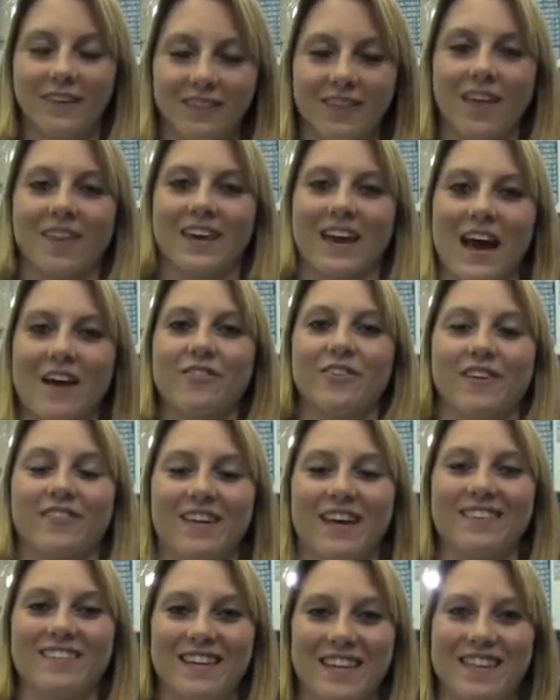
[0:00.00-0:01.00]
that they have
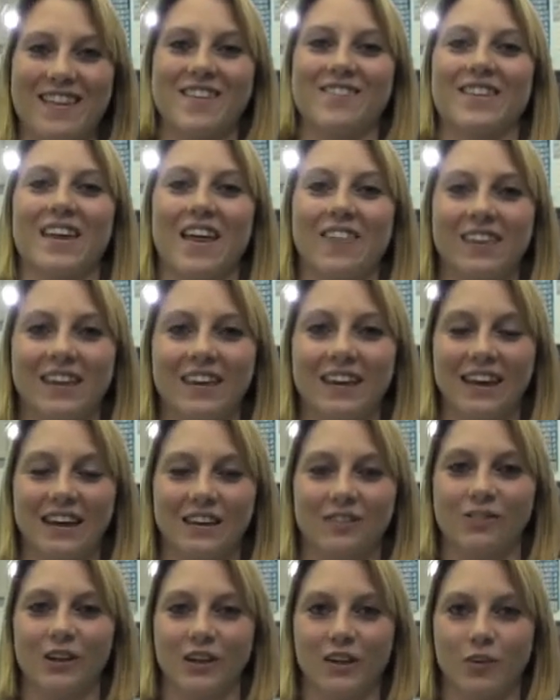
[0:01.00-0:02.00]
success in them, that they
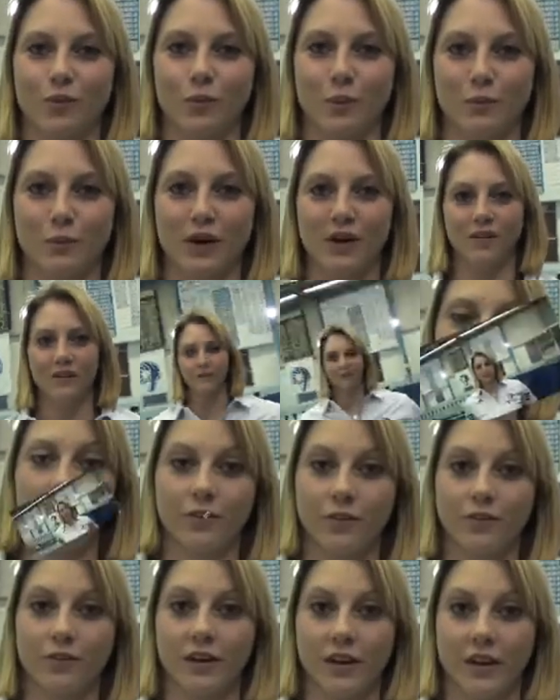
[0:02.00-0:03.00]
can really swim well.
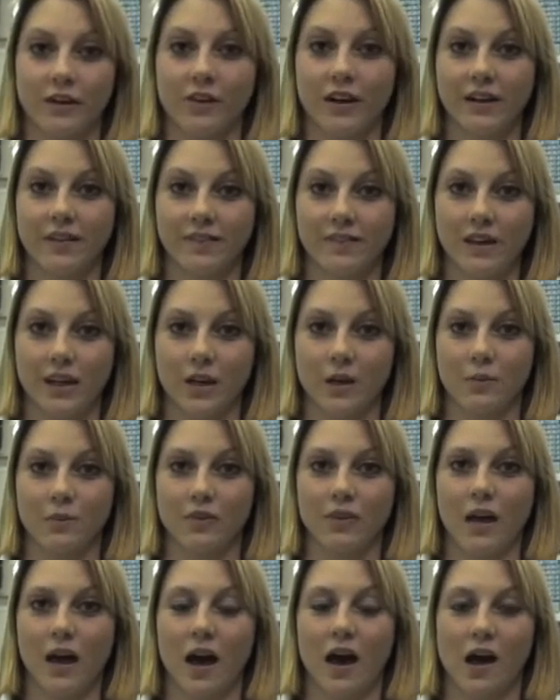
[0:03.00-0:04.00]
Bryant's a really great team,
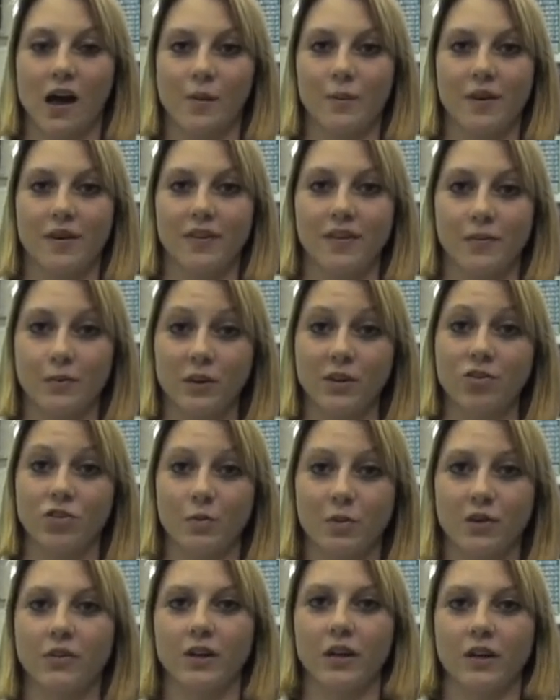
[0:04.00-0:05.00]
um, and this meet
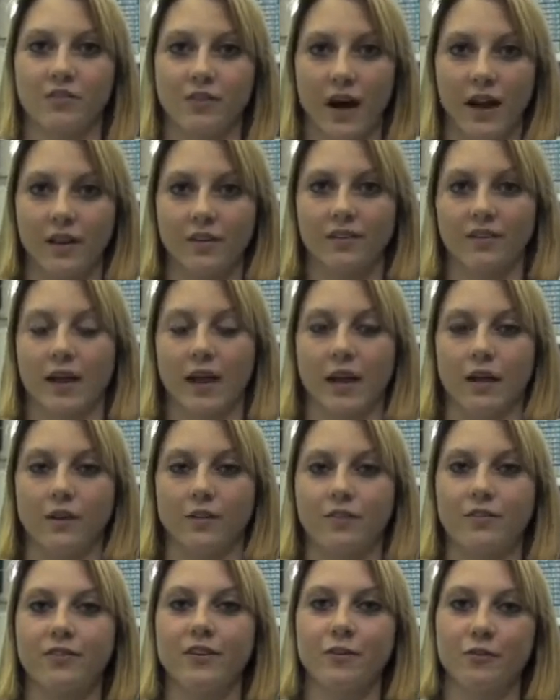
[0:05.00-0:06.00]
should be really fun. It's a lot of
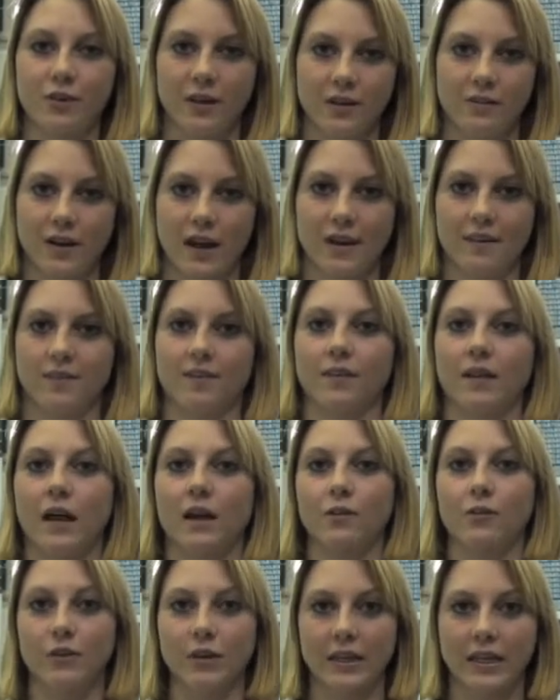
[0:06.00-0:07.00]
different events, a
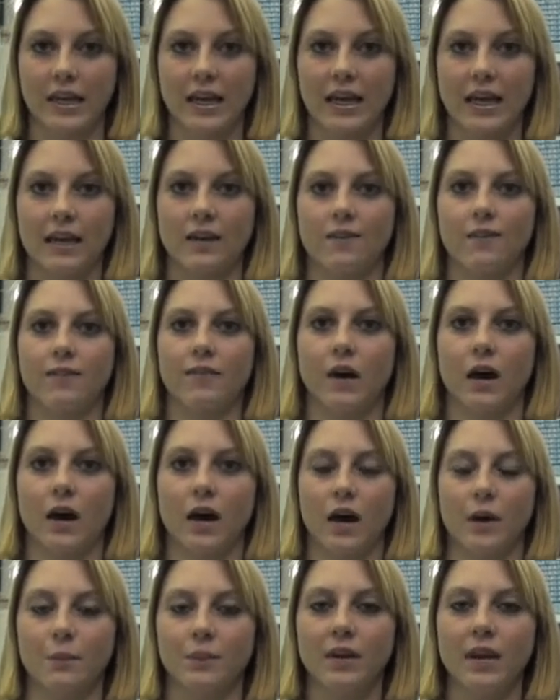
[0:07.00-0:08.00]
lot of relays.
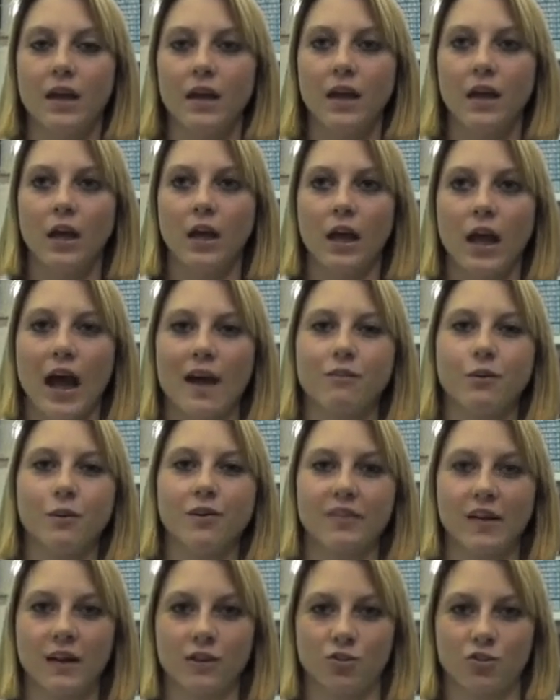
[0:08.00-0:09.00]
Um,
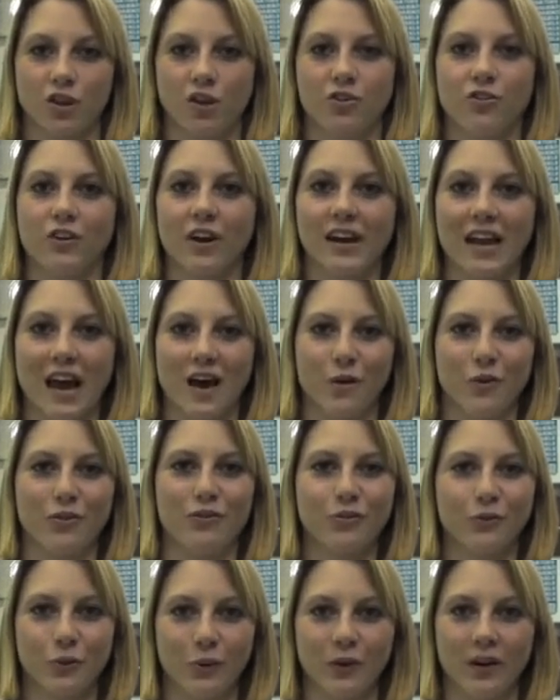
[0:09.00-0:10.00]
everyone's kind of stressed right now with
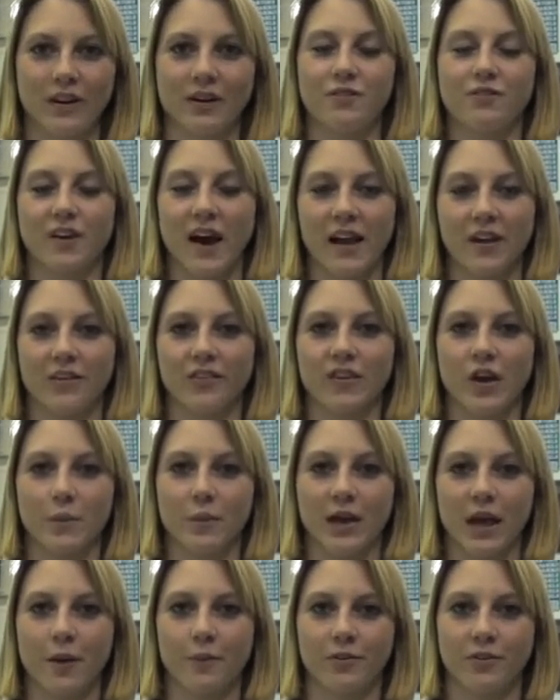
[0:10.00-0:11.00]
school and finals
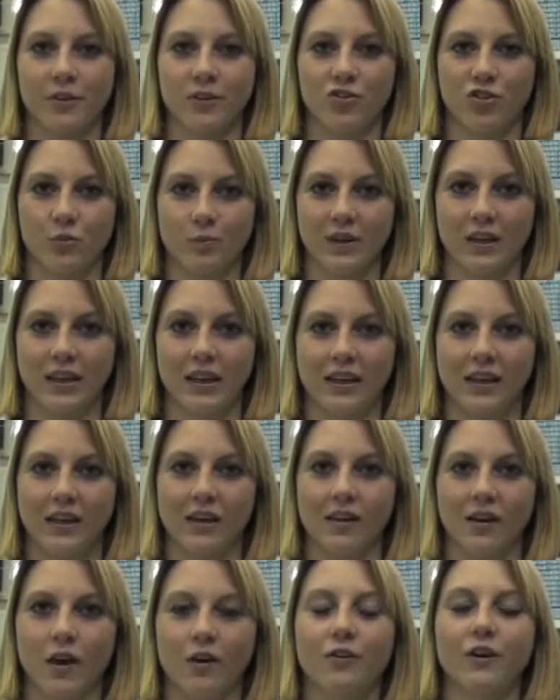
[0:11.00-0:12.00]
coming up, so this should be
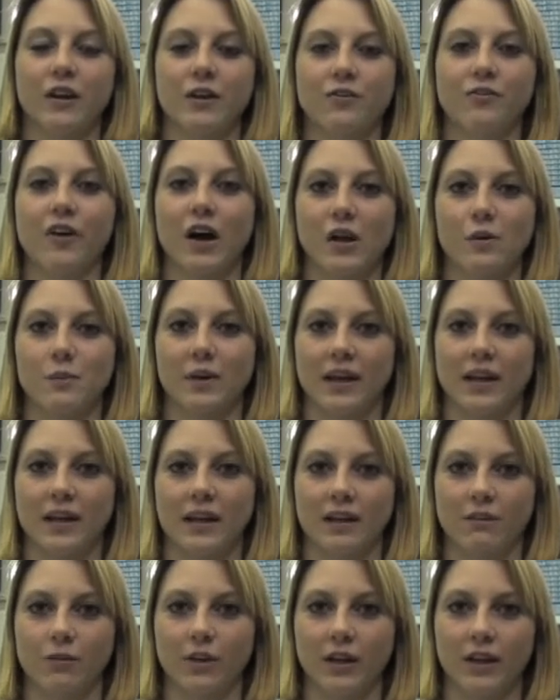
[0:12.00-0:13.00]
a really fun meet
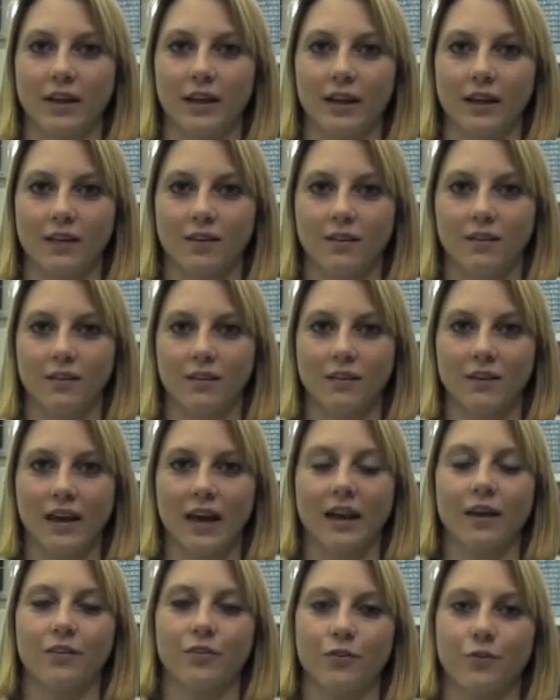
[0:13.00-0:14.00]
and really
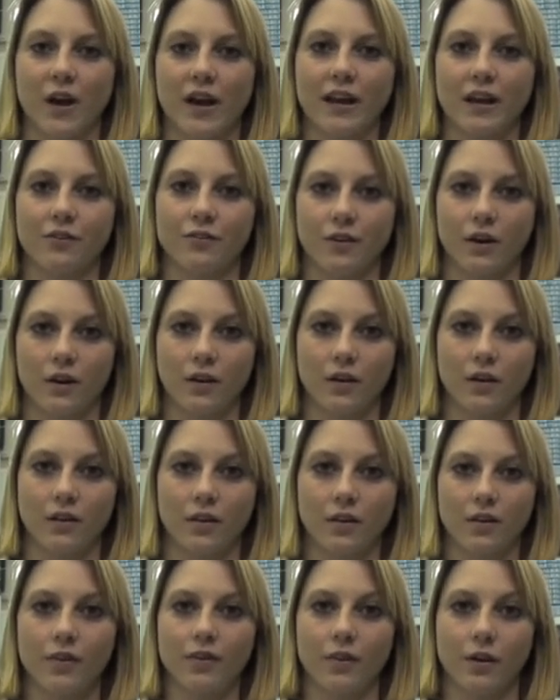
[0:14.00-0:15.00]
get us ready for
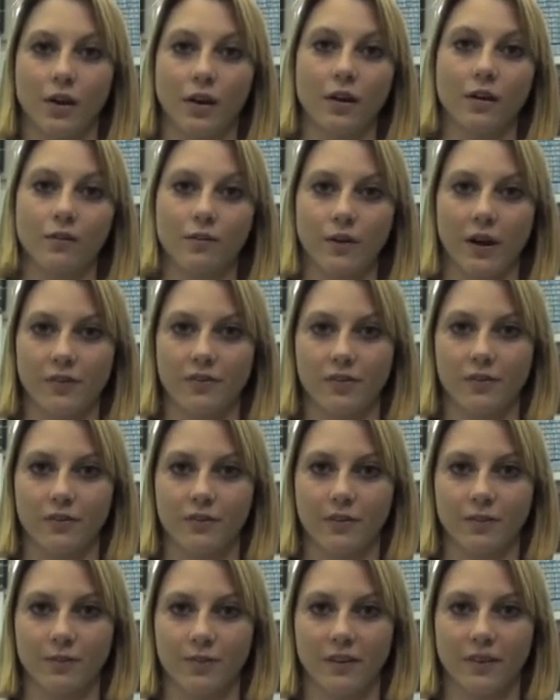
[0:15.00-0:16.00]
the rest of the